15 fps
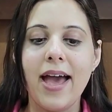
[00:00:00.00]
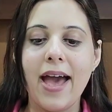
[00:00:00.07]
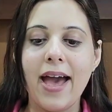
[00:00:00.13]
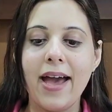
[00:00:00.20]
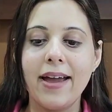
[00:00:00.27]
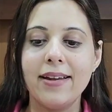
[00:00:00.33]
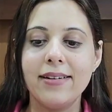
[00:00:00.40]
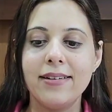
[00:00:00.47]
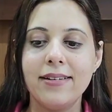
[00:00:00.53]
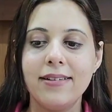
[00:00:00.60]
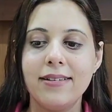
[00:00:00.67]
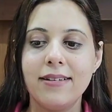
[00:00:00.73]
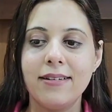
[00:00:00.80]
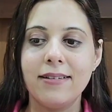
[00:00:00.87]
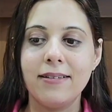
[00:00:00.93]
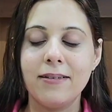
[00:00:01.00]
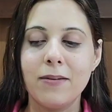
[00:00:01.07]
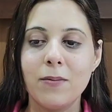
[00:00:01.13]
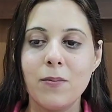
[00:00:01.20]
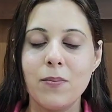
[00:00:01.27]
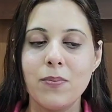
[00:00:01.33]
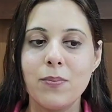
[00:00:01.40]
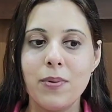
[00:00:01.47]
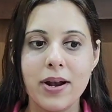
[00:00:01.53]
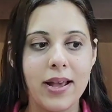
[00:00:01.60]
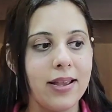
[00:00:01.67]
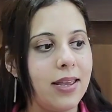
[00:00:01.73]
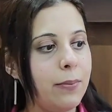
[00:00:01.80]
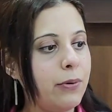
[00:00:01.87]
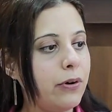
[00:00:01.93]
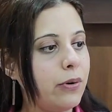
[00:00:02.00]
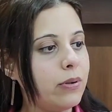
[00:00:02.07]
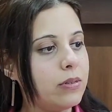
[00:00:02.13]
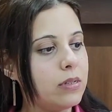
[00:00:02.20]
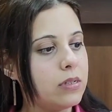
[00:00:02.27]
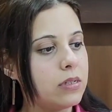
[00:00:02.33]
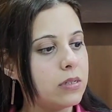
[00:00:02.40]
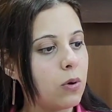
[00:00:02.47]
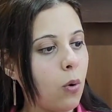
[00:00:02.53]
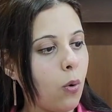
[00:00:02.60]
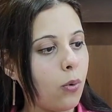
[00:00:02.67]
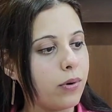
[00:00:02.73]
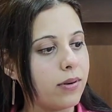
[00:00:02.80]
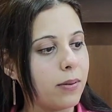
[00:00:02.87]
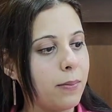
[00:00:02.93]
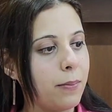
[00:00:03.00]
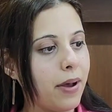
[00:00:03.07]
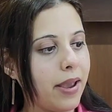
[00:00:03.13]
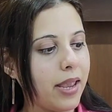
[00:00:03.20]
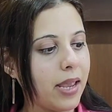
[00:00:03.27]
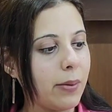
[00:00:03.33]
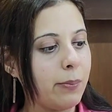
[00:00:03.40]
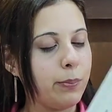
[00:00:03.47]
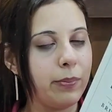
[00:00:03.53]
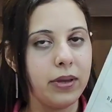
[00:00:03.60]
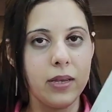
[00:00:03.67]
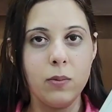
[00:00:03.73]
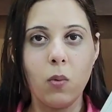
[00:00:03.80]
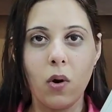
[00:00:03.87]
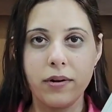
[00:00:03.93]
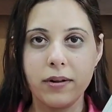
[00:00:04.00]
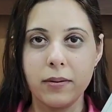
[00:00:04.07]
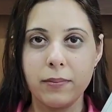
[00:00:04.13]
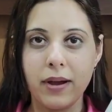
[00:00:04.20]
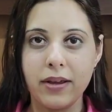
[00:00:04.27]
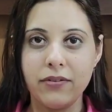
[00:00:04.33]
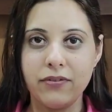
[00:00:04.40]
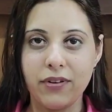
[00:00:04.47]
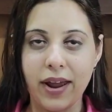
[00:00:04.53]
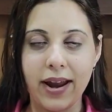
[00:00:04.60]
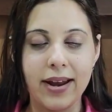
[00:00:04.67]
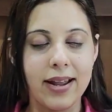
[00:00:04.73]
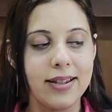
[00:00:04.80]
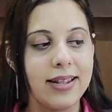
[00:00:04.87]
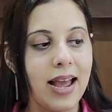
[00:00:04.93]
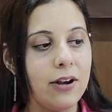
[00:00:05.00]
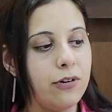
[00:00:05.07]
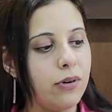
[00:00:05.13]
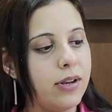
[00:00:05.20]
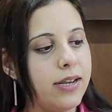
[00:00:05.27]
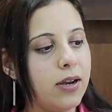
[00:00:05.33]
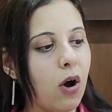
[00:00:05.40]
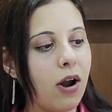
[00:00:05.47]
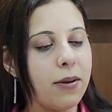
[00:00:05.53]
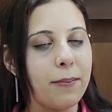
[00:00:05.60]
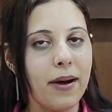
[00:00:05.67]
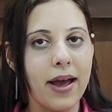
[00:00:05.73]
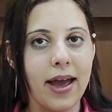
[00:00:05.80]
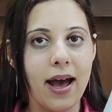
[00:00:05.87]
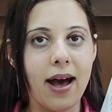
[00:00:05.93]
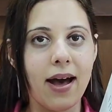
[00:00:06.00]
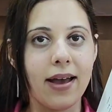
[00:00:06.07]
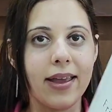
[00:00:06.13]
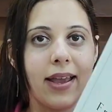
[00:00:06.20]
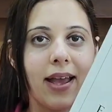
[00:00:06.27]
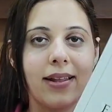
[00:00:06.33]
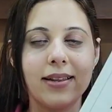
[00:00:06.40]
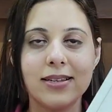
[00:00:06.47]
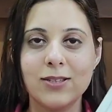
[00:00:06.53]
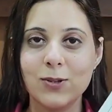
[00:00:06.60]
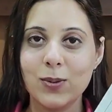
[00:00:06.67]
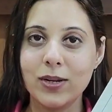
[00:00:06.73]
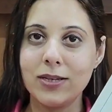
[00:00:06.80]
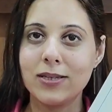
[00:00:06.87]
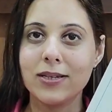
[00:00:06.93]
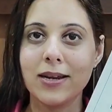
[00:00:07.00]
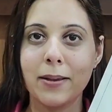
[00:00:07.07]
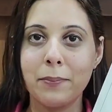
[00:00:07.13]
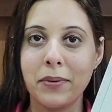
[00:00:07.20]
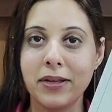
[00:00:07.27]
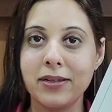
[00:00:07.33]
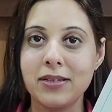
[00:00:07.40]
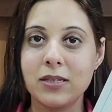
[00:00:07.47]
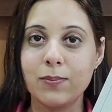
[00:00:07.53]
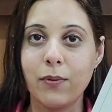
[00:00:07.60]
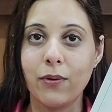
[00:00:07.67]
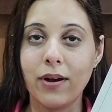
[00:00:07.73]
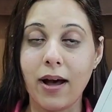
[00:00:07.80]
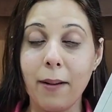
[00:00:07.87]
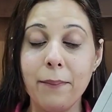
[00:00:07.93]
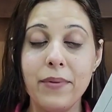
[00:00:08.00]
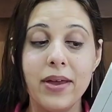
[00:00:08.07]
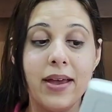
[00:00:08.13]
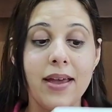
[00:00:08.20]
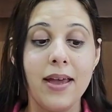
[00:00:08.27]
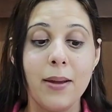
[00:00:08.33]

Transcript: And but I came across this quote by him, "Be water, my friend," and that really caught my eye, and that's the reason I picked this book up.